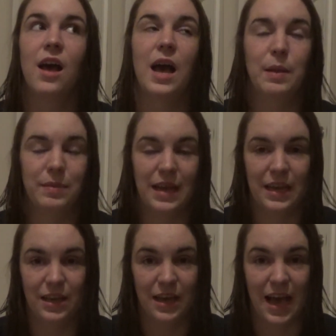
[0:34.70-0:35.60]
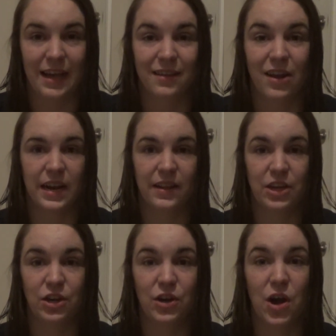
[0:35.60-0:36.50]
update you guys on, I'll
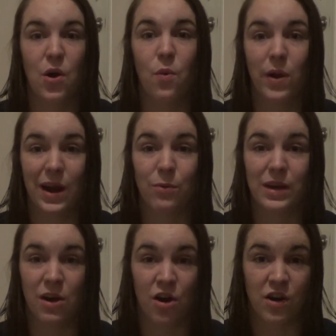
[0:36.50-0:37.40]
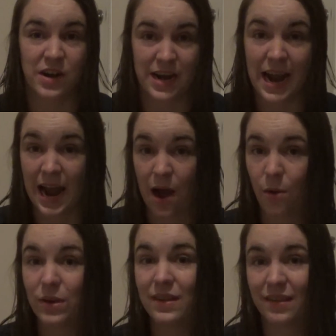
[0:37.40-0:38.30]
let you know where we are
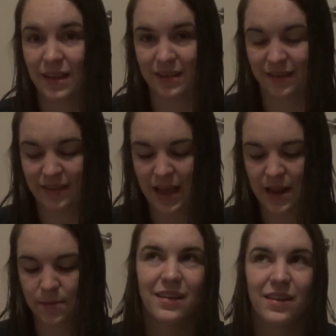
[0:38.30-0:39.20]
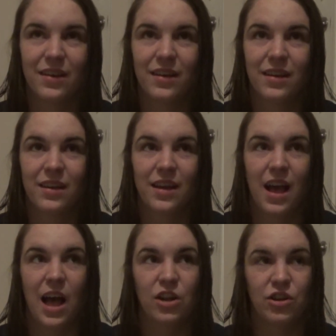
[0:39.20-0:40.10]
now since then.
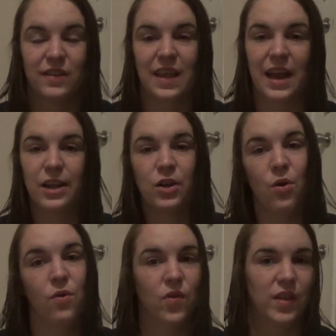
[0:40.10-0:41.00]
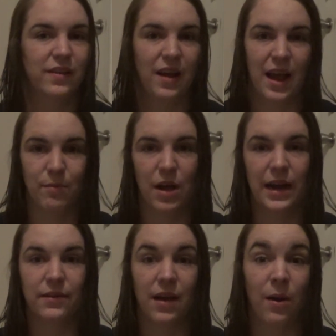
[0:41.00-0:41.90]
I'll just kind of go over the
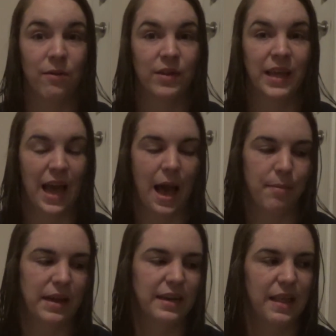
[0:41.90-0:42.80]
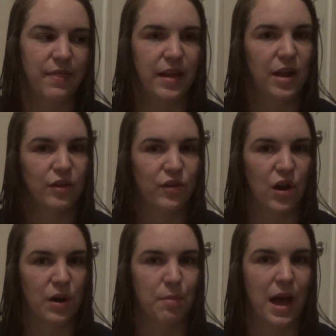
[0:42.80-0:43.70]
timeline of how everything happened, and then I'll
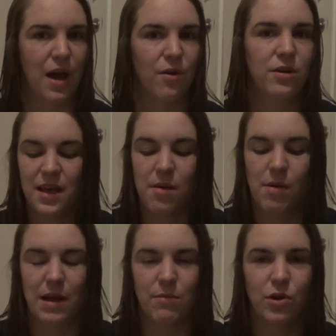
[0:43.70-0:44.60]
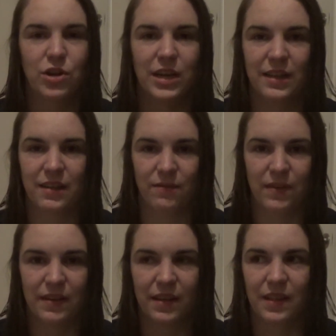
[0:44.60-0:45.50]
talk about my emotions and
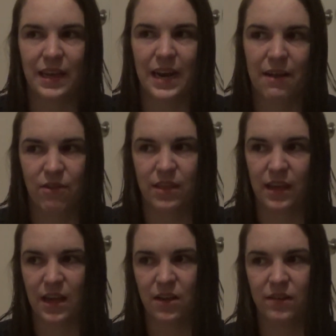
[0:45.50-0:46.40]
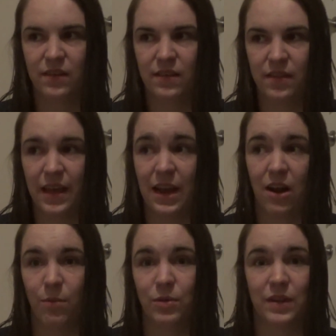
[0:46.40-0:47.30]
physically and everything else
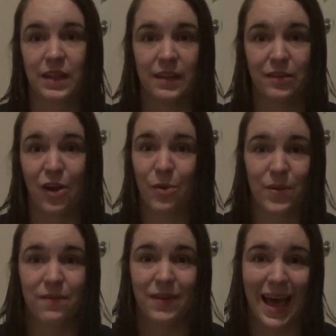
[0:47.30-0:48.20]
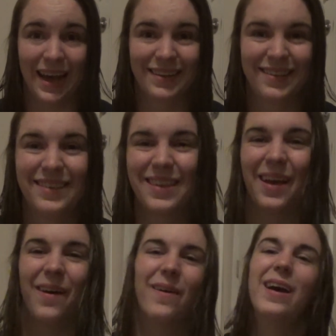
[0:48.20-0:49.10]
there. I'm just going to start with the facts. So